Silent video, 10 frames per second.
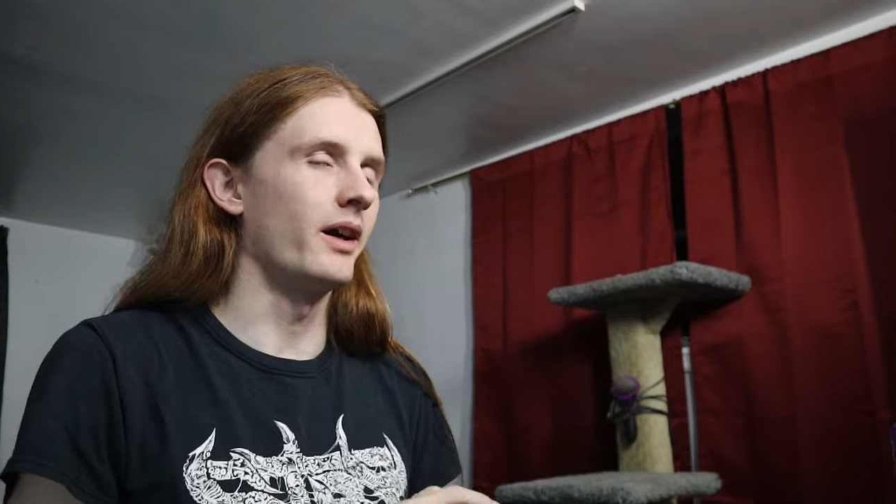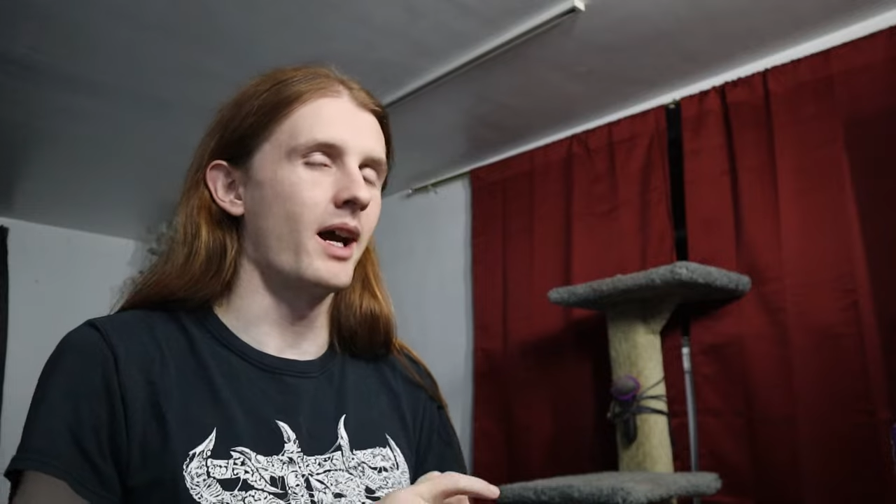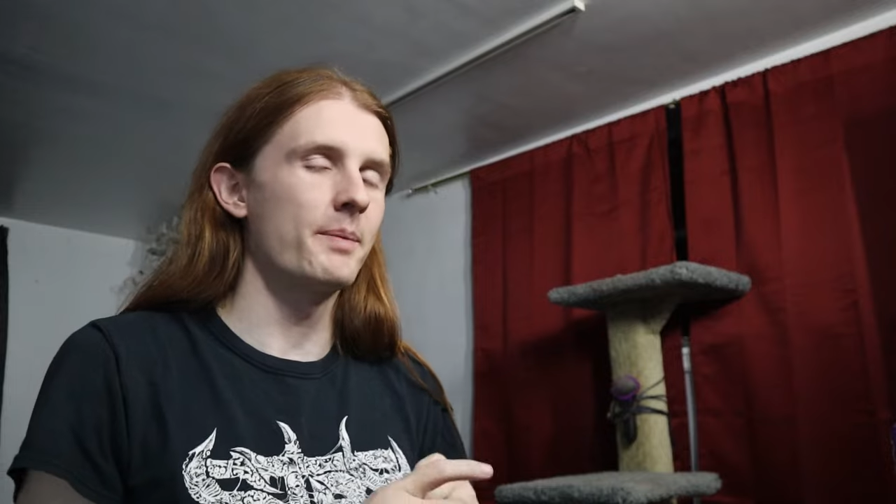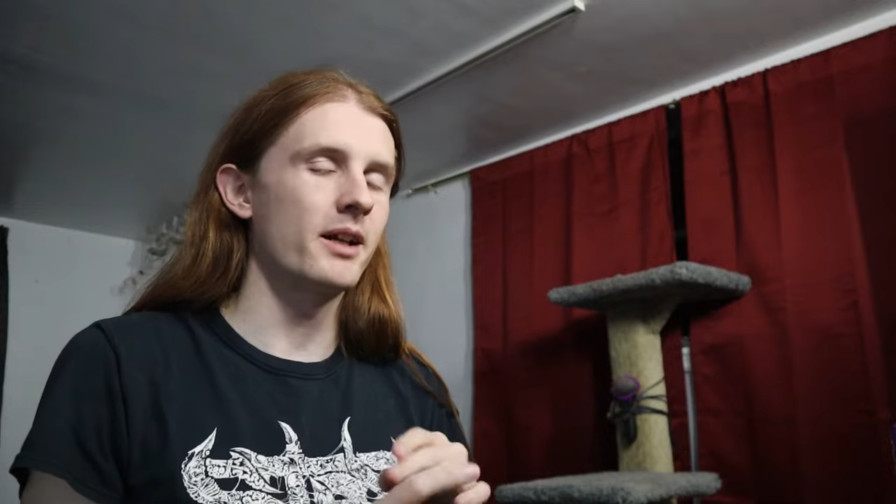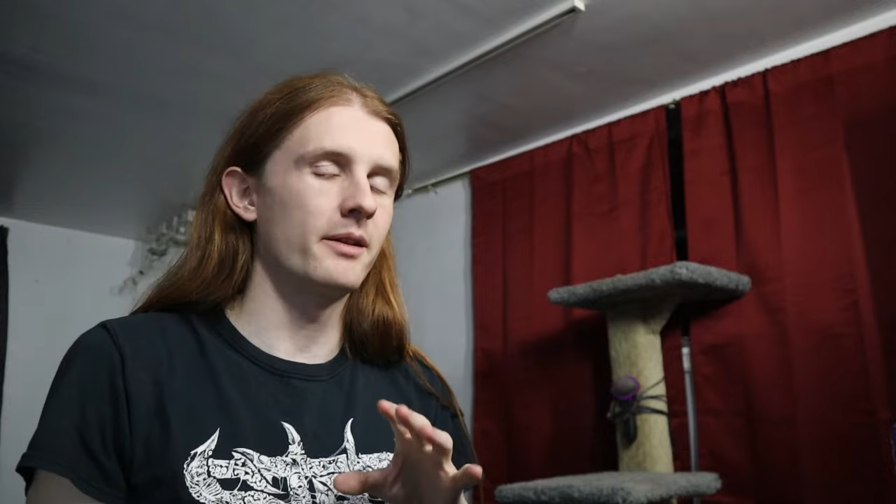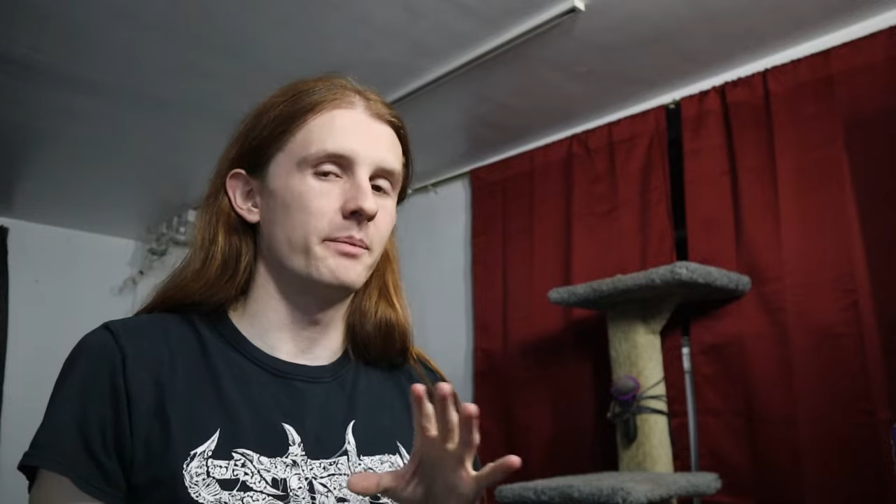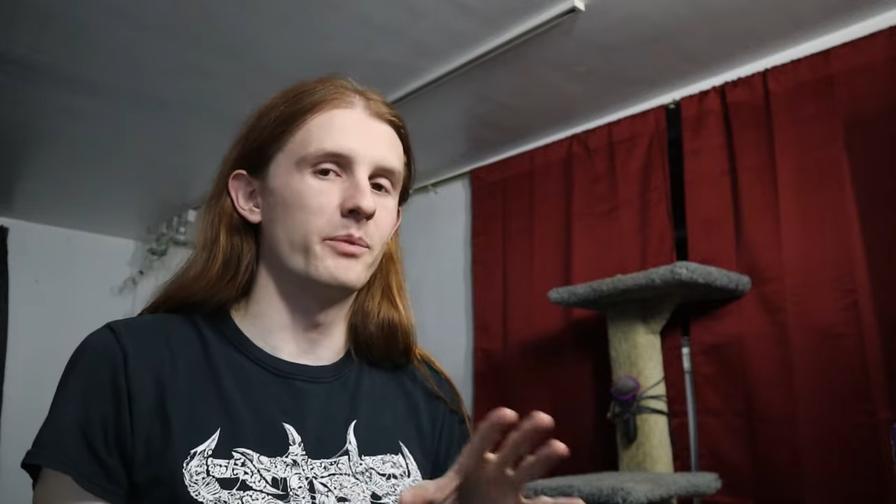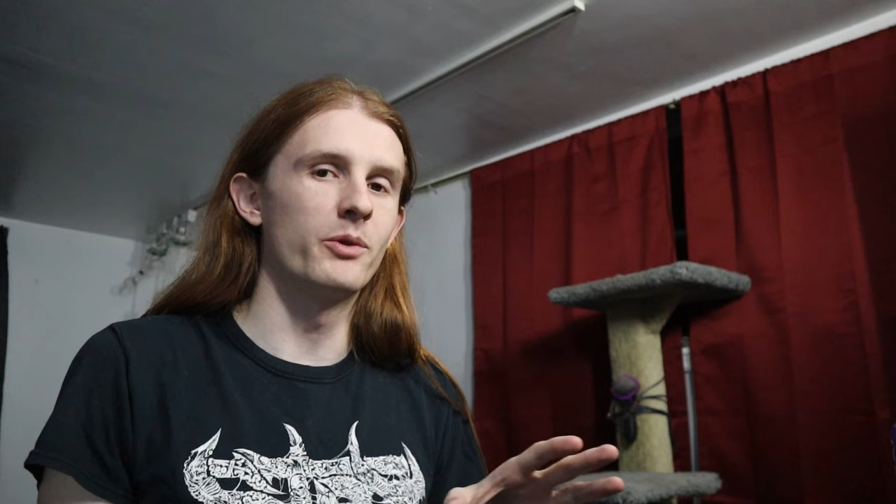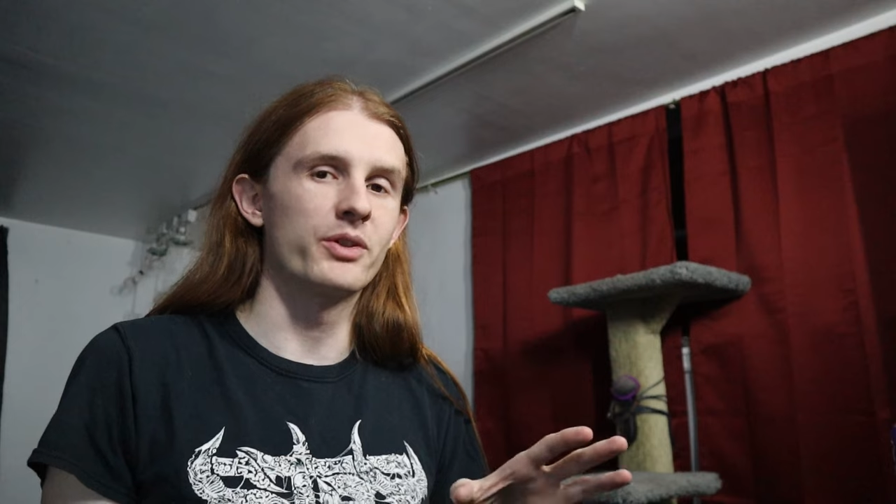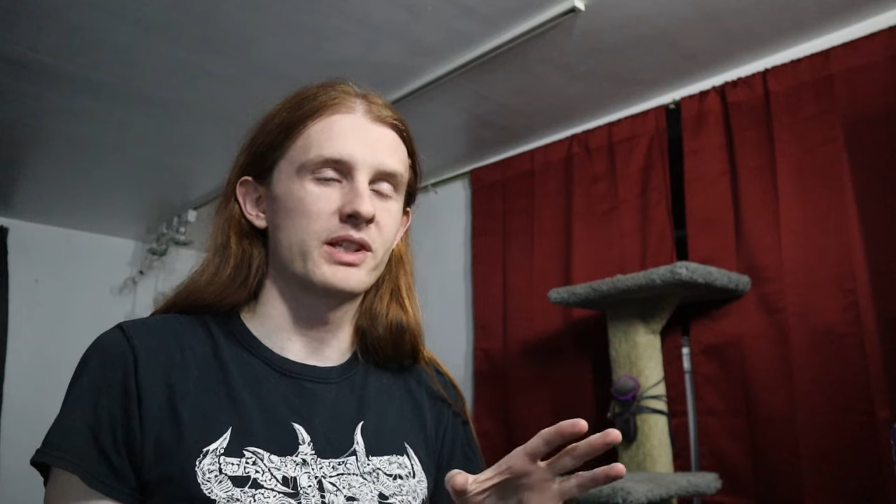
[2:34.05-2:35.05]
All right, how about a
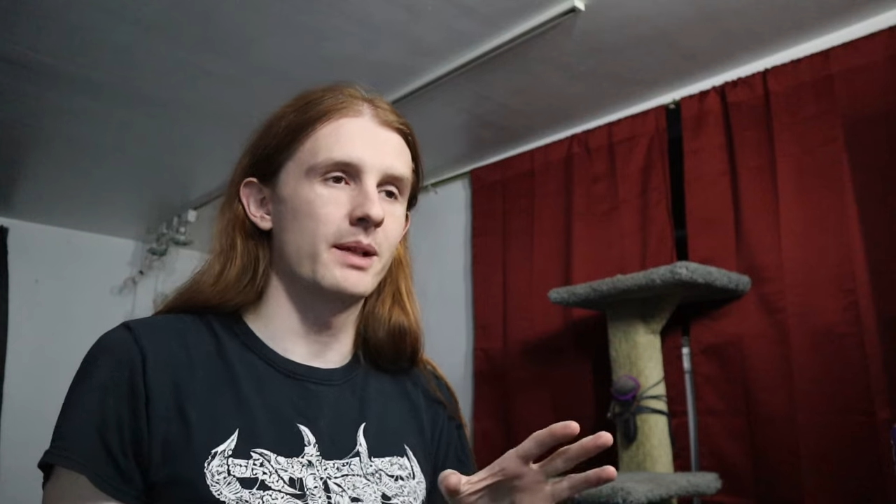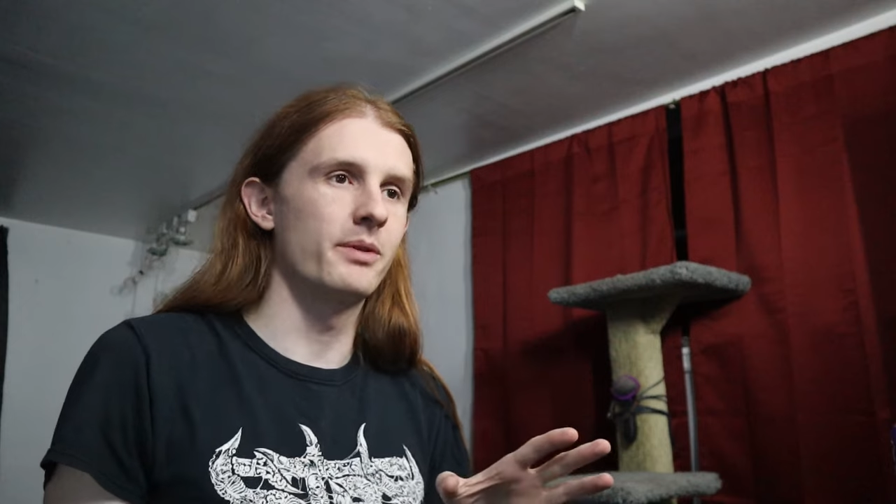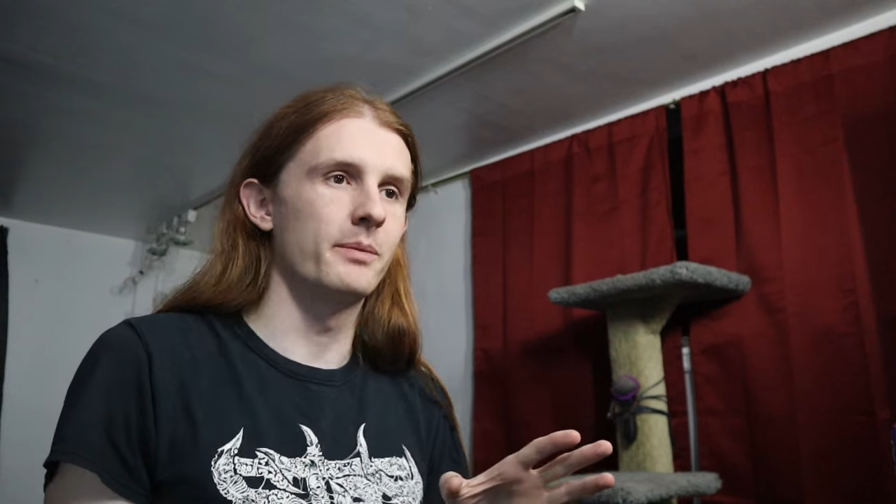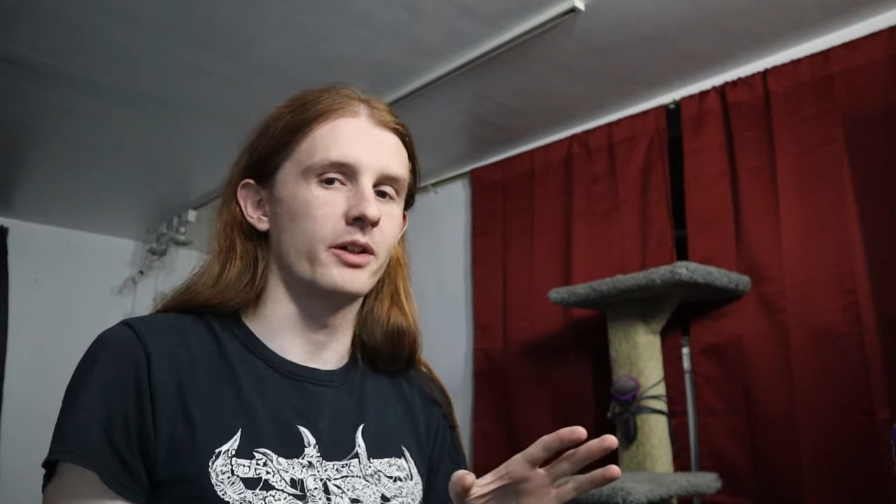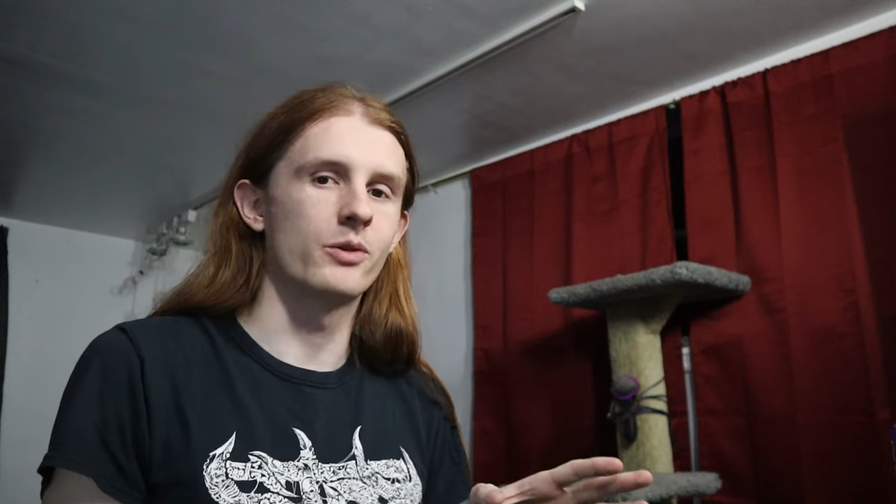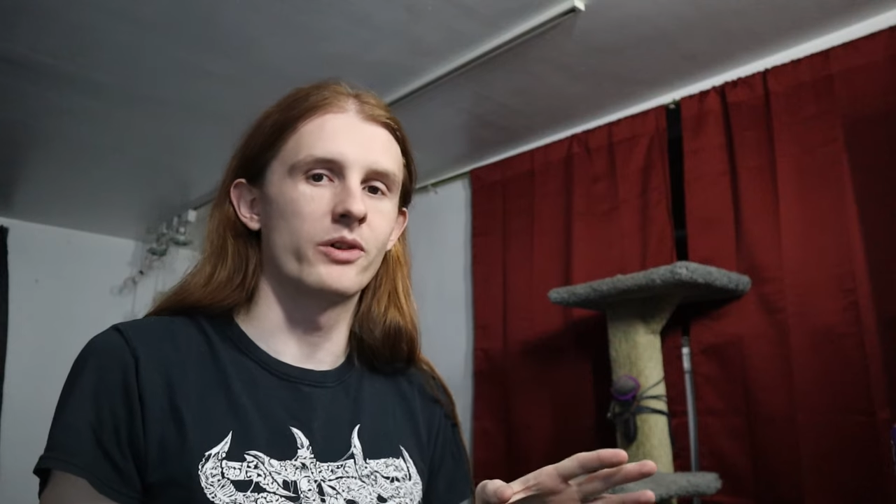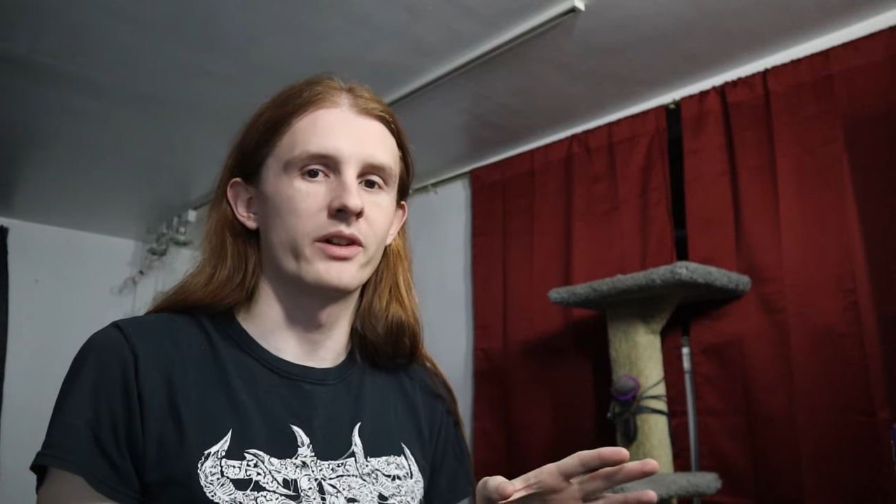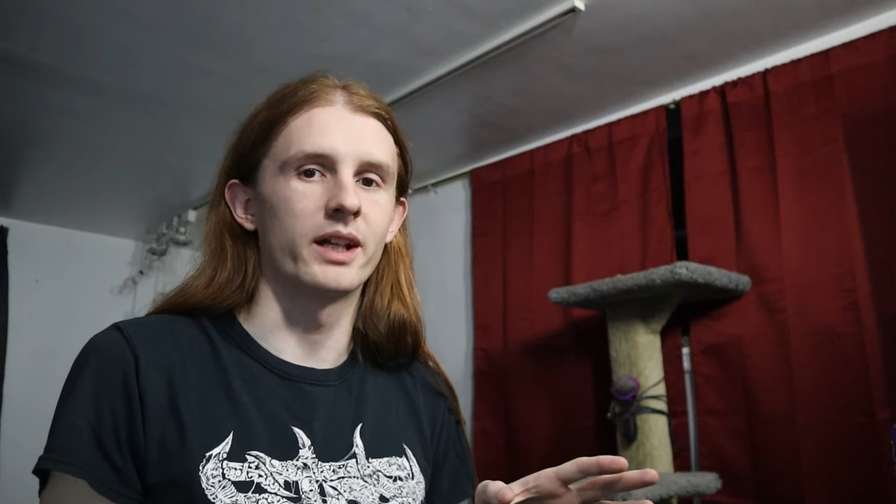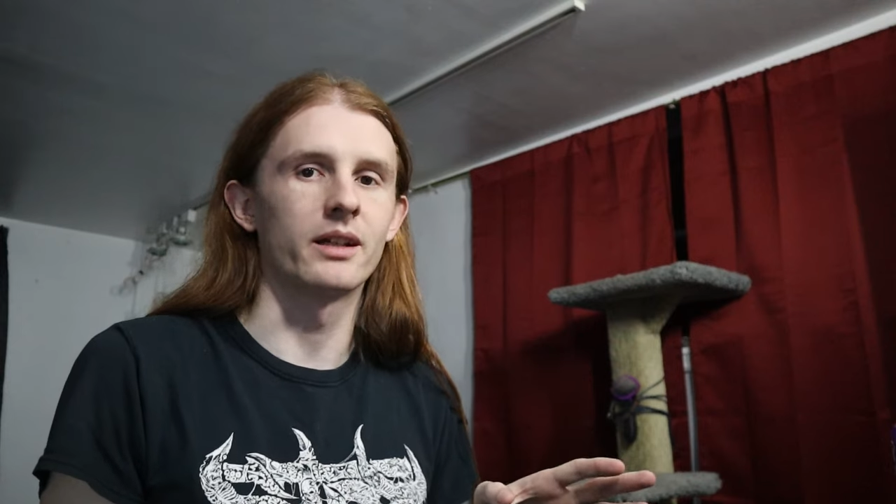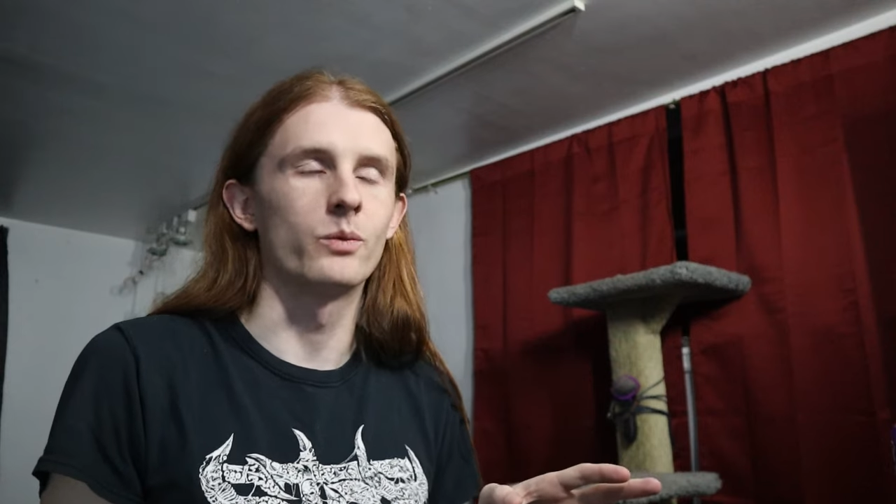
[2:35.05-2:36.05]
more simple but
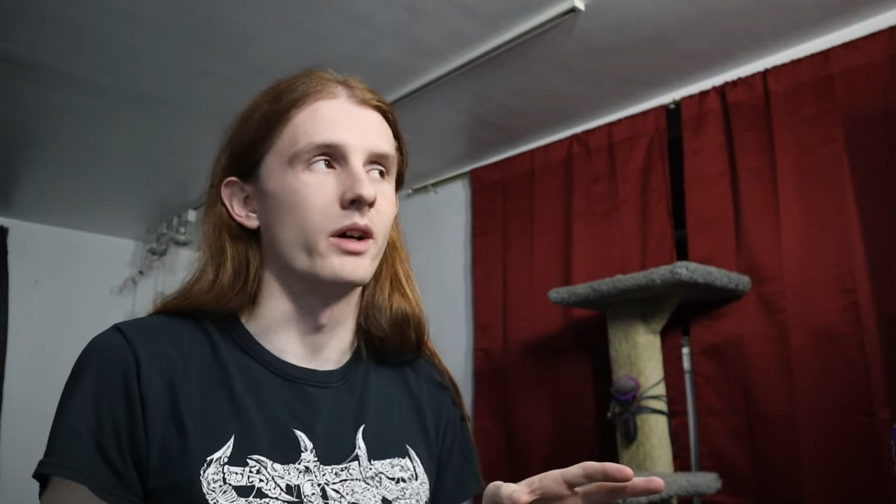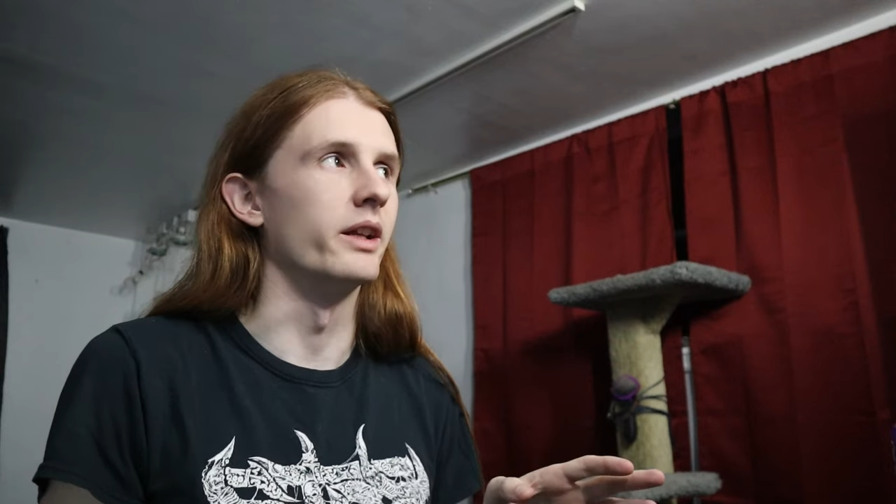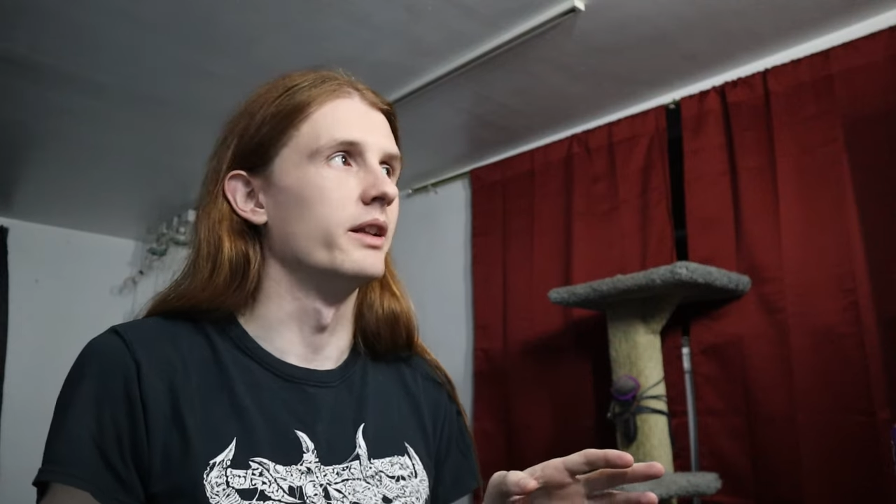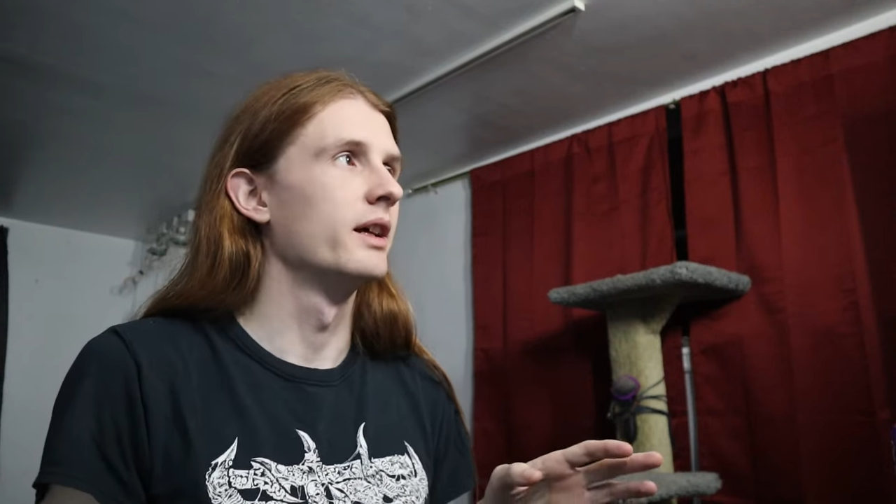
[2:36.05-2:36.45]
coordinated one?